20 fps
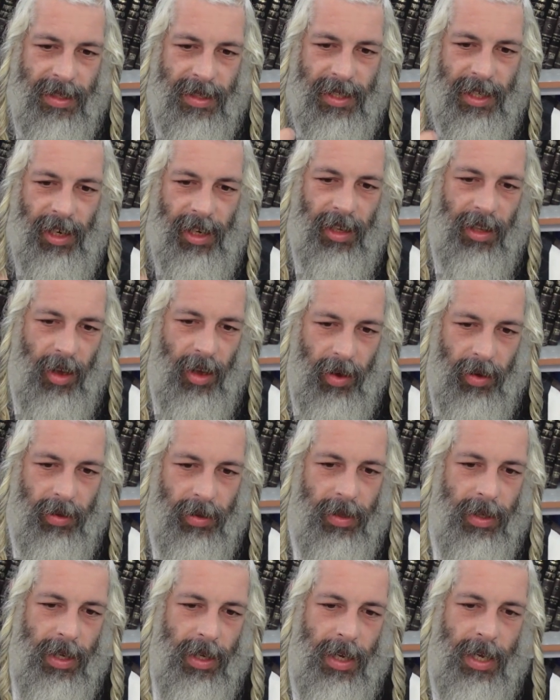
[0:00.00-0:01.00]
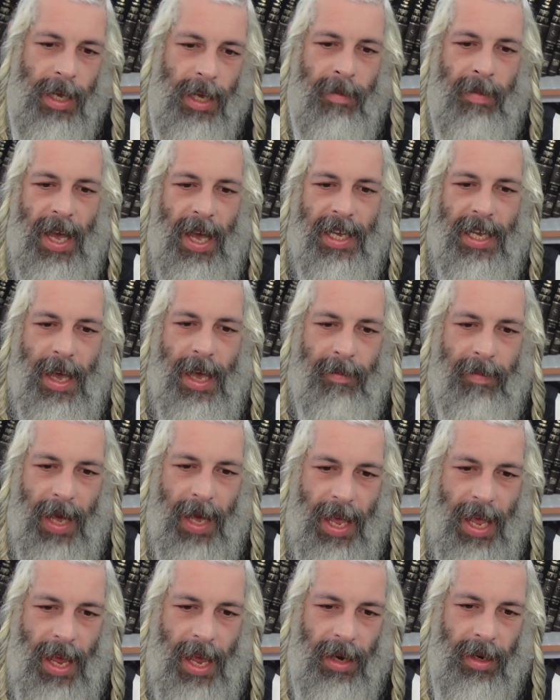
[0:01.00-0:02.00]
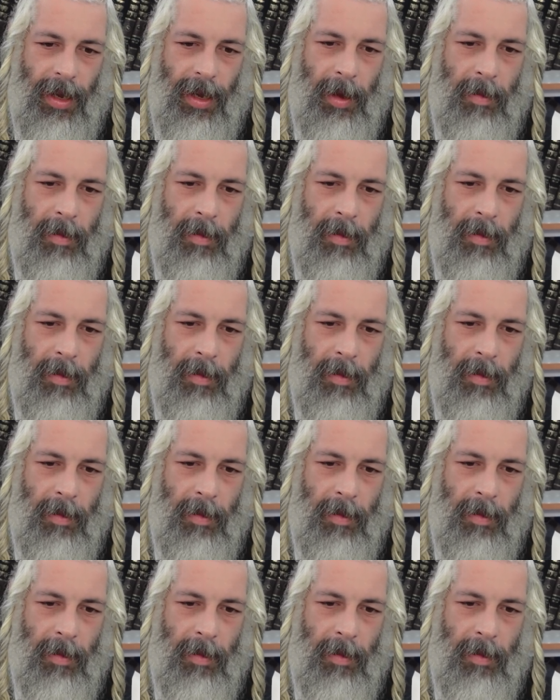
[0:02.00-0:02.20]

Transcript: sichlo, that